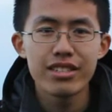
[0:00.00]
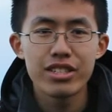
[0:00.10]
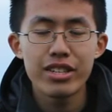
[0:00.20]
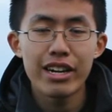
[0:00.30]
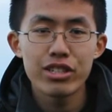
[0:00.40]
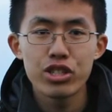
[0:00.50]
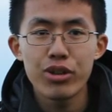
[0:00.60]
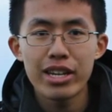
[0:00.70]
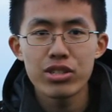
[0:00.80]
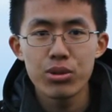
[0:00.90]
The
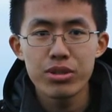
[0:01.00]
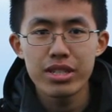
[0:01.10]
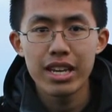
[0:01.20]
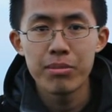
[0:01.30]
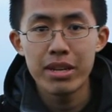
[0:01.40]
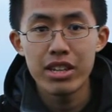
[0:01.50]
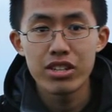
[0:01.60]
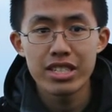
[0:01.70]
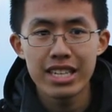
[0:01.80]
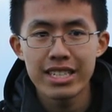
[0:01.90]
dry suit can be either
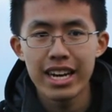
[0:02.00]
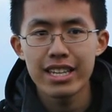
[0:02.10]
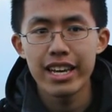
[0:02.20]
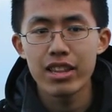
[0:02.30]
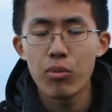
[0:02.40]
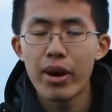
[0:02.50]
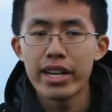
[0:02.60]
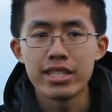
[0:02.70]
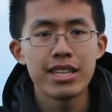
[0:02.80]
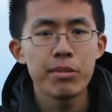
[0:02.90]
skin tight like the wet
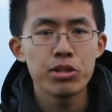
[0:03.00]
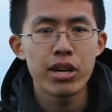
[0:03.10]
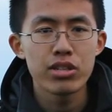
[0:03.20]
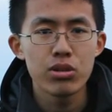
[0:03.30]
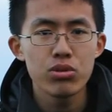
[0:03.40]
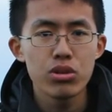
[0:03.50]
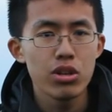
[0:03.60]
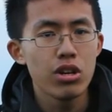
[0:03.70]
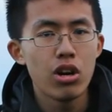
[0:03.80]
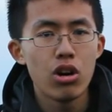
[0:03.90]
and semi-dry suits,
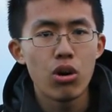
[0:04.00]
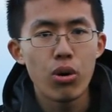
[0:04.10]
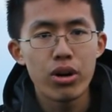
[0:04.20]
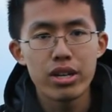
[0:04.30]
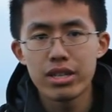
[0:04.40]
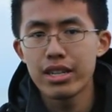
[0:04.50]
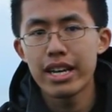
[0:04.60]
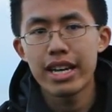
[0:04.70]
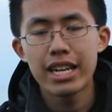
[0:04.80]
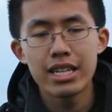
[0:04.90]
or
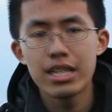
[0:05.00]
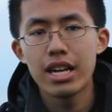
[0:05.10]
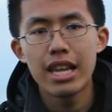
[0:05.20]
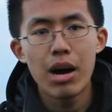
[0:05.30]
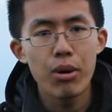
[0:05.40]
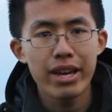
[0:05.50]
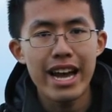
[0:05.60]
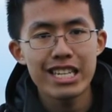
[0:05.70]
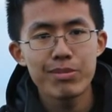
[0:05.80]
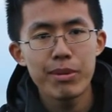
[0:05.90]
it can allow
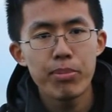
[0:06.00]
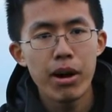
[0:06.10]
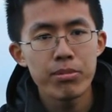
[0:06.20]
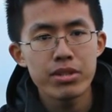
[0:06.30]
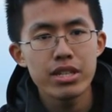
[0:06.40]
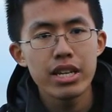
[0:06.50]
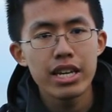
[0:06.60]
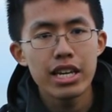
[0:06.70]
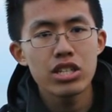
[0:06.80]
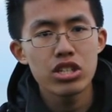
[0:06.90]
gas to be pumped
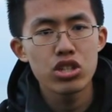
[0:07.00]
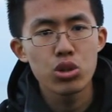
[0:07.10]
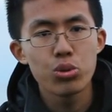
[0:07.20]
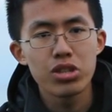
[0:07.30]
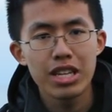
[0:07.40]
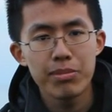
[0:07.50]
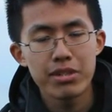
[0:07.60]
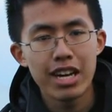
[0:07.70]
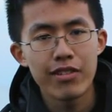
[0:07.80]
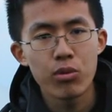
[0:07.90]
into the suit to keep
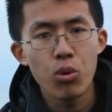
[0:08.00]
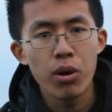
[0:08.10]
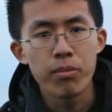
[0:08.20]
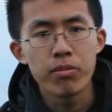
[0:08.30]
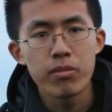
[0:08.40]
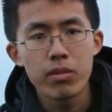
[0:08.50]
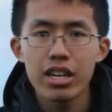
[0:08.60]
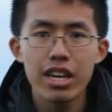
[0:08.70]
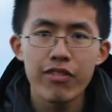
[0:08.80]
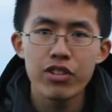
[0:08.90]
the diver warm.
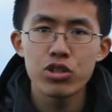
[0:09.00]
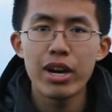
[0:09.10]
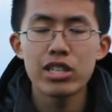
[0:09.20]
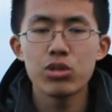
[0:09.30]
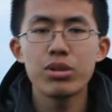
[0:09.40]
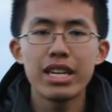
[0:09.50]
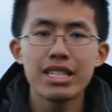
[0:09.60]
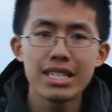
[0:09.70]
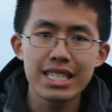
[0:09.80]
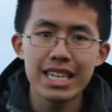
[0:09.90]
If the dry suit
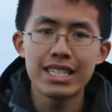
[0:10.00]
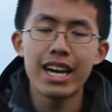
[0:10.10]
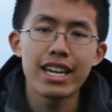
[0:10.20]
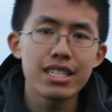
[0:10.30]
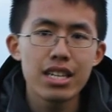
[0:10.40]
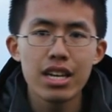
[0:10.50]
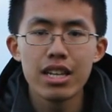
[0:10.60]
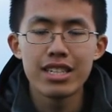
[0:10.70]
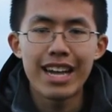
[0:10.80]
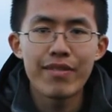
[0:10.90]
is skin tight,
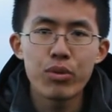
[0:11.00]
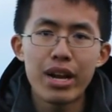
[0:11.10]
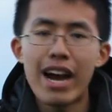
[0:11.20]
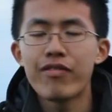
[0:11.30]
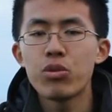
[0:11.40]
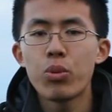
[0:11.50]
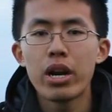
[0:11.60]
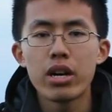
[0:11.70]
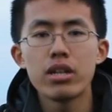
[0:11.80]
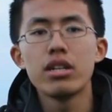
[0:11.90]
the diver would have to
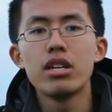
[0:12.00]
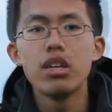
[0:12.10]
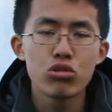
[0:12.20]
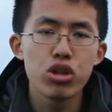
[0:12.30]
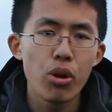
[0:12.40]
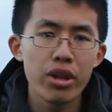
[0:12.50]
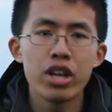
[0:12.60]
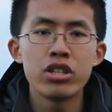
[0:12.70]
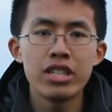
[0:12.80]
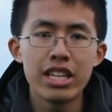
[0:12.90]
wear clothing
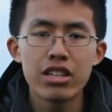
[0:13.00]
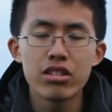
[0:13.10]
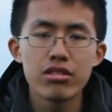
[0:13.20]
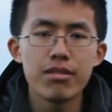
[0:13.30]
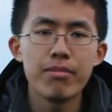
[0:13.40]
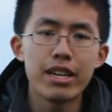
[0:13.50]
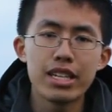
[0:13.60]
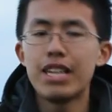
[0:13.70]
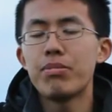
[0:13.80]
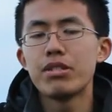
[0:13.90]
underneath to
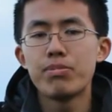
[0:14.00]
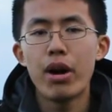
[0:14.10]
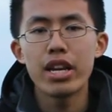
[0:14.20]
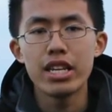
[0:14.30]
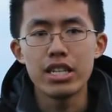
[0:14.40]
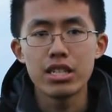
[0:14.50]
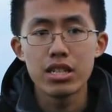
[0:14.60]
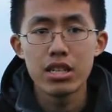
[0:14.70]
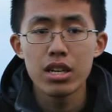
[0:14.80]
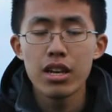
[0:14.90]
keep his body heat.